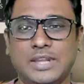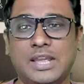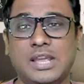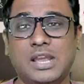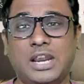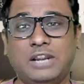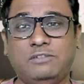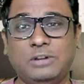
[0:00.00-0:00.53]

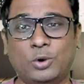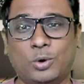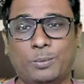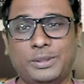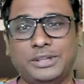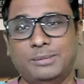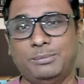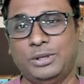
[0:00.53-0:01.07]
It will
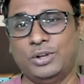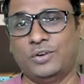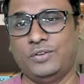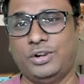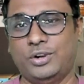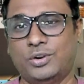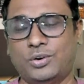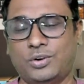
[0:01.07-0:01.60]
open the below
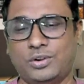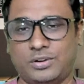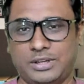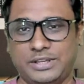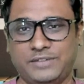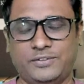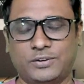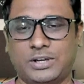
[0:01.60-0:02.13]
window.
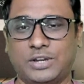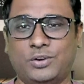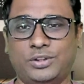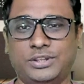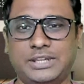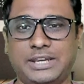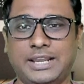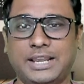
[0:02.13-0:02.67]
If you click on
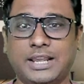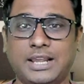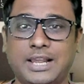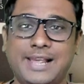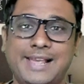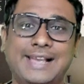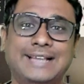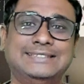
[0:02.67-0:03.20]
the link,
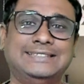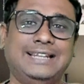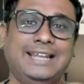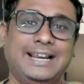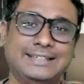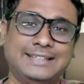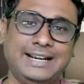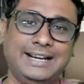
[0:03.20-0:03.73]

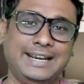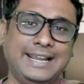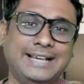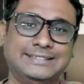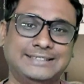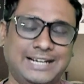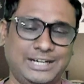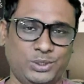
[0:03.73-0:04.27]
select the
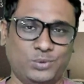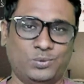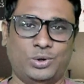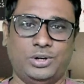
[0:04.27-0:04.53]
index that you want.